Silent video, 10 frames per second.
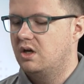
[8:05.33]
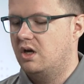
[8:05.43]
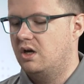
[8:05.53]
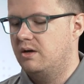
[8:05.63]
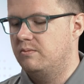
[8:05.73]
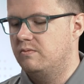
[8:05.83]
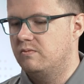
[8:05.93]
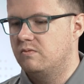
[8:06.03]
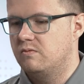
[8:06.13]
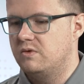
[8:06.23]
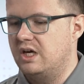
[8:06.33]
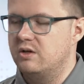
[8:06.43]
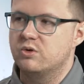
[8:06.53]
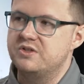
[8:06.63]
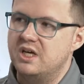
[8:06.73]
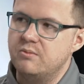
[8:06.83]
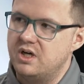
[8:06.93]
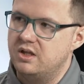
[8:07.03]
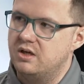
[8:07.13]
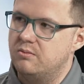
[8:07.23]
um, now that we're
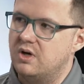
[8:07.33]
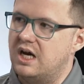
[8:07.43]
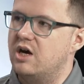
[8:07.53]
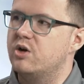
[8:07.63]
segmenting them, how